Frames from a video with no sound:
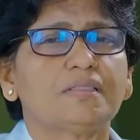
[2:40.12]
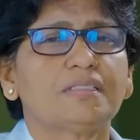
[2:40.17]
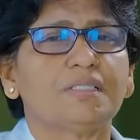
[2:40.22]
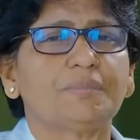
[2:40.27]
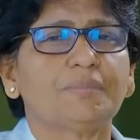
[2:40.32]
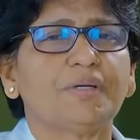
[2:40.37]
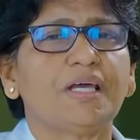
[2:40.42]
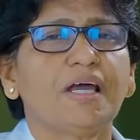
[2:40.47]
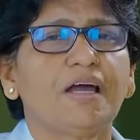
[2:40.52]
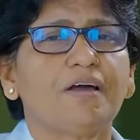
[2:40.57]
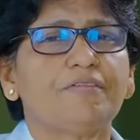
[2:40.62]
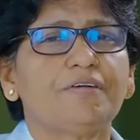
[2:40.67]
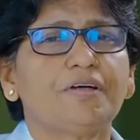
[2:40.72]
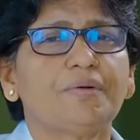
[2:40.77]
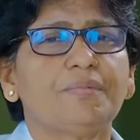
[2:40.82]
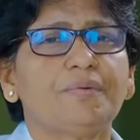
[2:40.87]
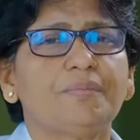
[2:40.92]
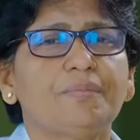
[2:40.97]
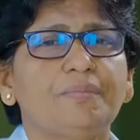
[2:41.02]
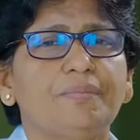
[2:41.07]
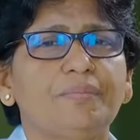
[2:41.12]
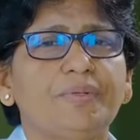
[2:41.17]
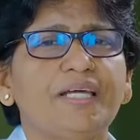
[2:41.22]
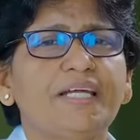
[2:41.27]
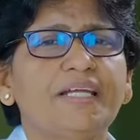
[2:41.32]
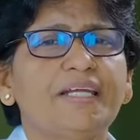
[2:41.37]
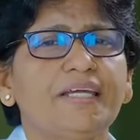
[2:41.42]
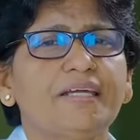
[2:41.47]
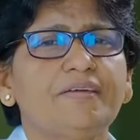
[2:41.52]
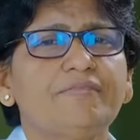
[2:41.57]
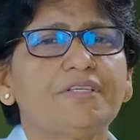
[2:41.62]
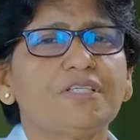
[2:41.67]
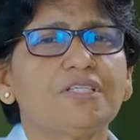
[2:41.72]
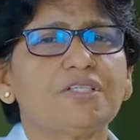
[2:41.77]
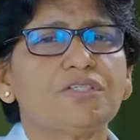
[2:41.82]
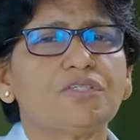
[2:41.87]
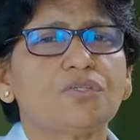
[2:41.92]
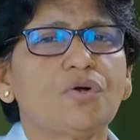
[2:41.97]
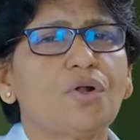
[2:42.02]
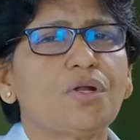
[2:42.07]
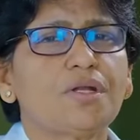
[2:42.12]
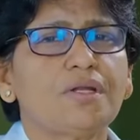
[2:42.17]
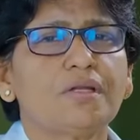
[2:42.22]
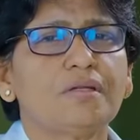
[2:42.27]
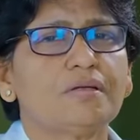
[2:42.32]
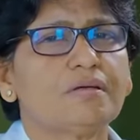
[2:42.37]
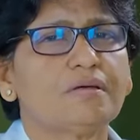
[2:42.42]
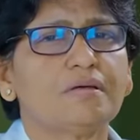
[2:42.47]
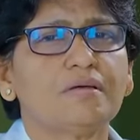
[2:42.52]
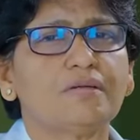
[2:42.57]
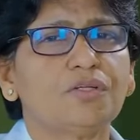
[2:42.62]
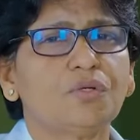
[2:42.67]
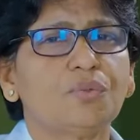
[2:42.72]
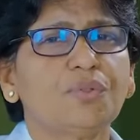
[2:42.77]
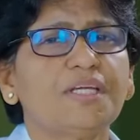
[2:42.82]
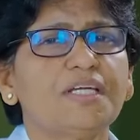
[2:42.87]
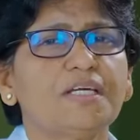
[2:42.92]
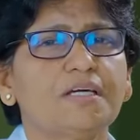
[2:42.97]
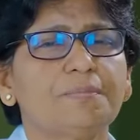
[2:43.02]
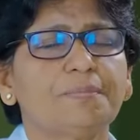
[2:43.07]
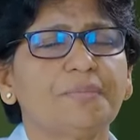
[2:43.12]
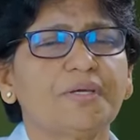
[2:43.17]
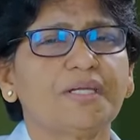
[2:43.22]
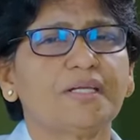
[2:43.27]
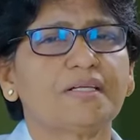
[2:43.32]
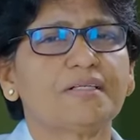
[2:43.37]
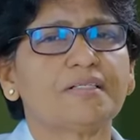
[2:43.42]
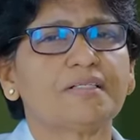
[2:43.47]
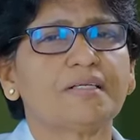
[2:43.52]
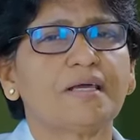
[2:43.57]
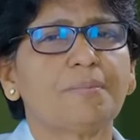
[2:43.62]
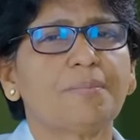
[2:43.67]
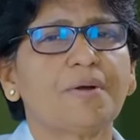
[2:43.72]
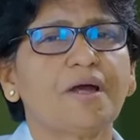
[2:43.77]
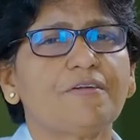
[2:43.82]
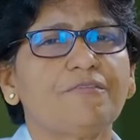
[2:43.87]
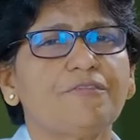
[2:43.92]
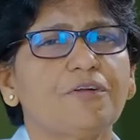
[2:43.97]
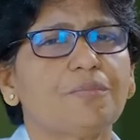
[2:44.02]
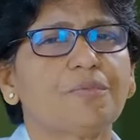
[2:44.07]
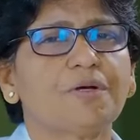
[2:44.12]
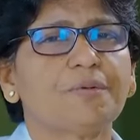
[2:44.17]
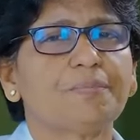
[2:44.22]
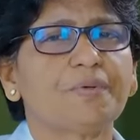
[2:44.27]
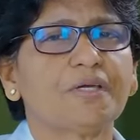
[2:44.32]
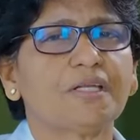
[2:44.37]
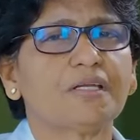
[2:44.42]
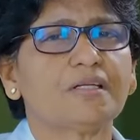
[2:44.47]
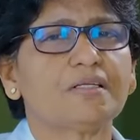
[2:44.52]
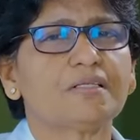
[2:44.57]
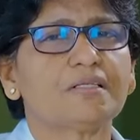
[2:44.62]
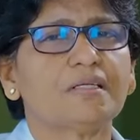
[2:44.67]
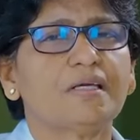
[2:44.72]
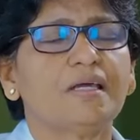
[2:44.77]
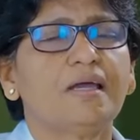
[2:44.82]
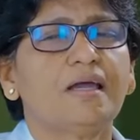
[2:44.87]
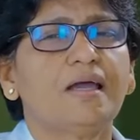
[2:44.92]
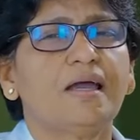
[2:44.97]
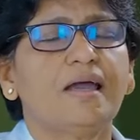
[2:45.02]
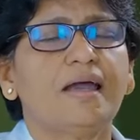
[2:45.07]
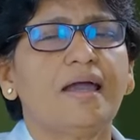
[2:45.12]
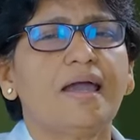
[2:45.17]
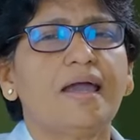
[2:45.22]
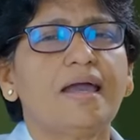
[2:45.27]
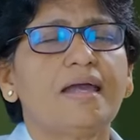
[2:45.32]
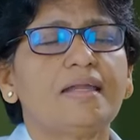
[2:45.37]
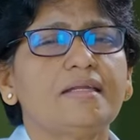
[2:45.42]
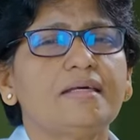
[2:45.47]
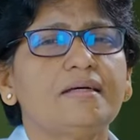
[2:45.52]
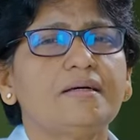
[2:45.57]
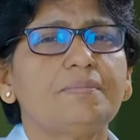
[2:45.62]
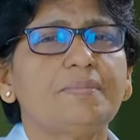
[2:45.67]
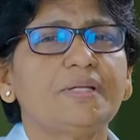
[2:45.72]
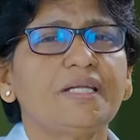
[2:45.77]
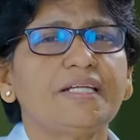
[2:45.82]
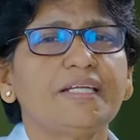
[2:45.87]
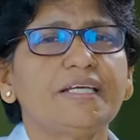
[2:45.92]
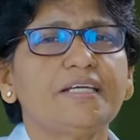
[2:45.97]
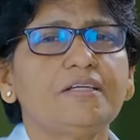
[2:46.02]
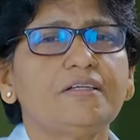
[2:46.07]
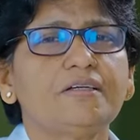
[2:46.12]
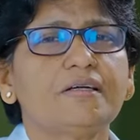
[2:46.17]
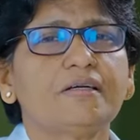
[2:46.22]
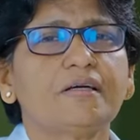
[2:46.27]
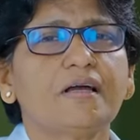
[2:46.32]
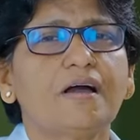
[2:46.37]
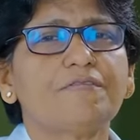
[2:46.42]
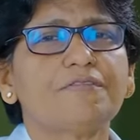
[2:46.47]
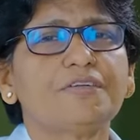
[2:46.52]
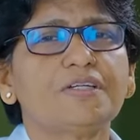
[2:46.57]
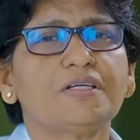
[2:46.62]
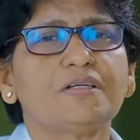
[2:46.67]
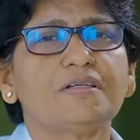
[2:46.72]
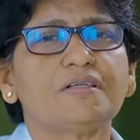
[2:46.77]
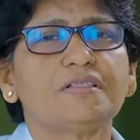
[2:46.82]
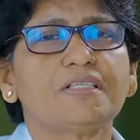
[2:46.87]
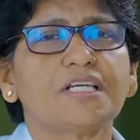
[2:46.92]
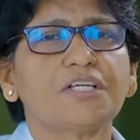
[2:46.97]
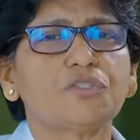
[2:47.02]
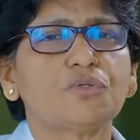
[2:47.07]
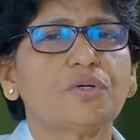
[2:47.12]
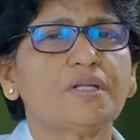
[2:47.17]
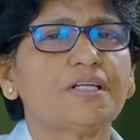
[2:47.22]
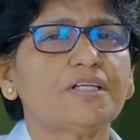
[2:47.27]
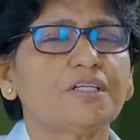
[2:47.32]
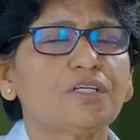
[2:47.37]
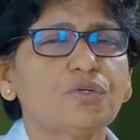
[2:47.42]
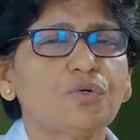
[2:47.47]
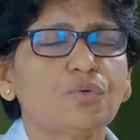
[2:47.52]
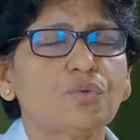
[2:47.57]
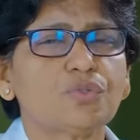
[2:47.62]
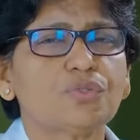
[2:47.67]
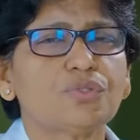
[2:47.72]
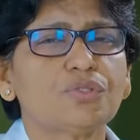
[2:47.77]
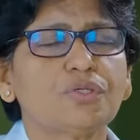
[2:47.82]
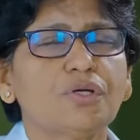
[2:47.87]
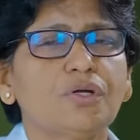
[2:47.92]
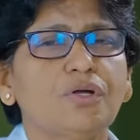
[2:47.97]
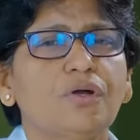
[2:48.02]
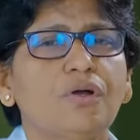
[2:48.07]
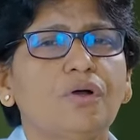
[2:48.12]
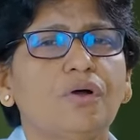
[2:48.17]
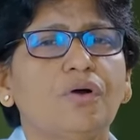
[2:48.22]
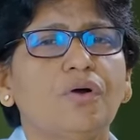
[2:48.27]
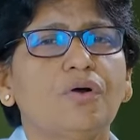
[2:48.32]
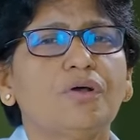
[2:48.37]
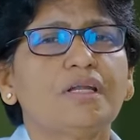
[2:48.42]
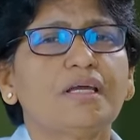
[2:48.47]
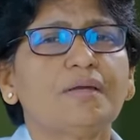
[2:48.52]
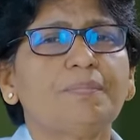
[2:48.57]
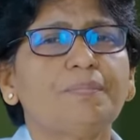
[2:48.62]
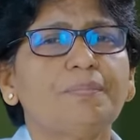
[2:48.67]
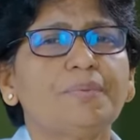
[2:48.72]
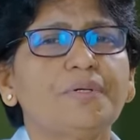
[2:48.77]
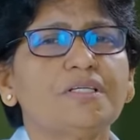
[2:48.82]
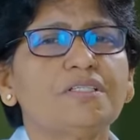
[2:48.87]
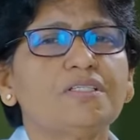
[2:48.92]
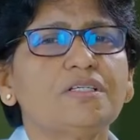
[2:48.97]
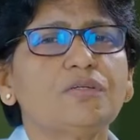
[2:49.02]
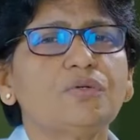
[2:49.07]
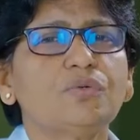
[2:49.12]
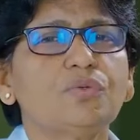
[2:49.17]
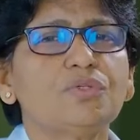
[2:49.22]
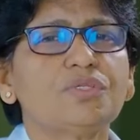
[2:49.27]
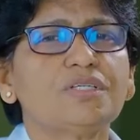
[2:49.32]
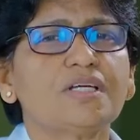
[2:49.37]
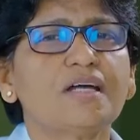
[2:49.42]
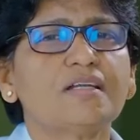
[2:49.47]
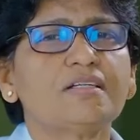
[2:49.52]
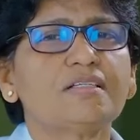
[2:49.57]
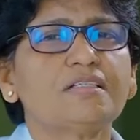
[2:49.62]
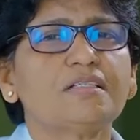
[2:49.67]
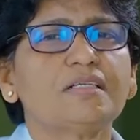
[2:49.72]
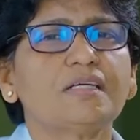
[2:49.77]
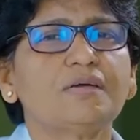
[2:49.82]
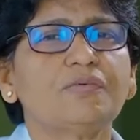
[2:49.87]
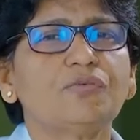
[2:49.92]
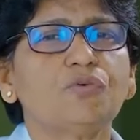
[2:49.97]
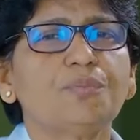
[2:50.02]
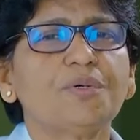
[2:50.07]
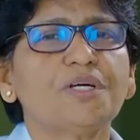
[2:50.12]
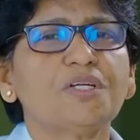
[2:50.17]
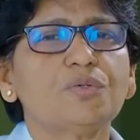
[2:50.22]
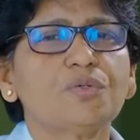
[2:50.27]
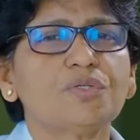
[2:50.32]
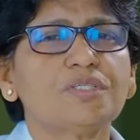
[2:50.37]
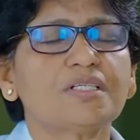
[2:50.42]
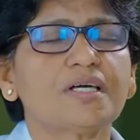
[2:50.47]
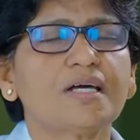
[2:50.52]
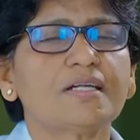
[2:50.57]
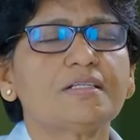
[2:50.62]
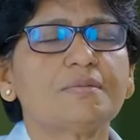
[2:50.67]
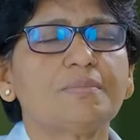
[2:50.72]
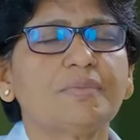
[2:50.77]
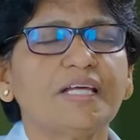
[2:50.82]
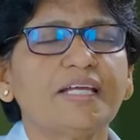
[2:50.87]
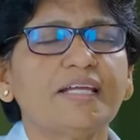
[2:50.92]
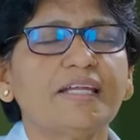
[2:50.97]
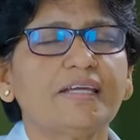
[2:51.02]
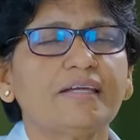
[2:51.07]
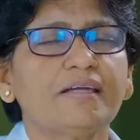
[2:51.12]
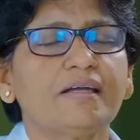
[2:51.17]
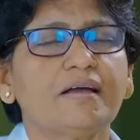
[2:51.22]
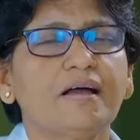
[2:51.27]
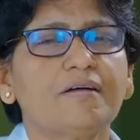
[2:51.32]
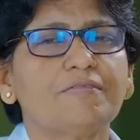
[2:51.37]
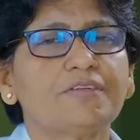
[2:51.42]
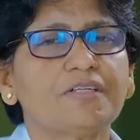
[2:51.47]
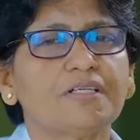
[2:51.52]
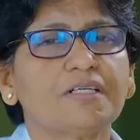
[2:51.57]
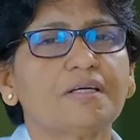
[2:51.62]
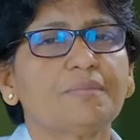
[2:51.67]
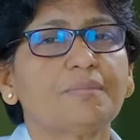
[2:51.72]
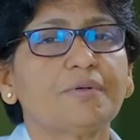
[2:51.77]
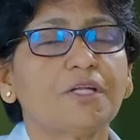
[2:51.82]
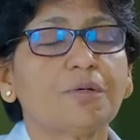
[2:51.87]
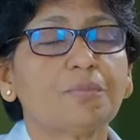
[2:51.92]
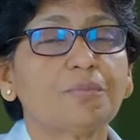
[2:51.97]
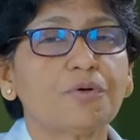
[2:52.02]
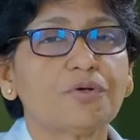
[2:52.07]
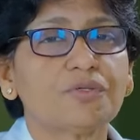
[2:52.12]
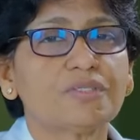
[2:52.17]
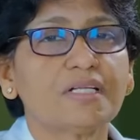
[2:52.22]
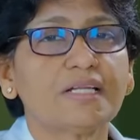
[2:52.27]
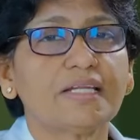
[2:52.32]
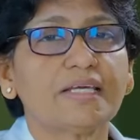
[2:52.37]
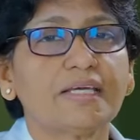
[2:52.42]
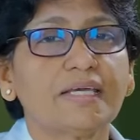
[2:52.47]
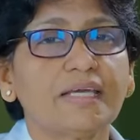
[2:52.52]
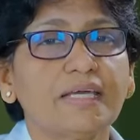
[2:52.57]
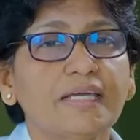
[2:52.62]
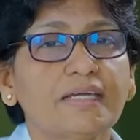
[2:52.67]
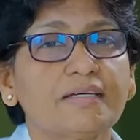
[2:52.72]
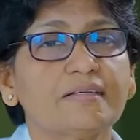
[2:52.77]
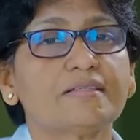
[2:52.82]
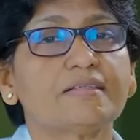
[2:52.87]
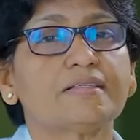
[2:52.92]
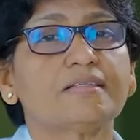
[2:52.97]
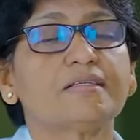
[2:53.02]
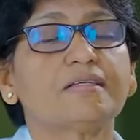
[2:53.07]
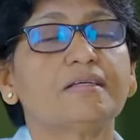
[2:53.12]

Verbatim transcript: she may have a bleeding which is not during her periods, apart from her periods, and her bleeding after sexual intercourse, or a person who starts, a woman who starts bleeding after her menopausal years.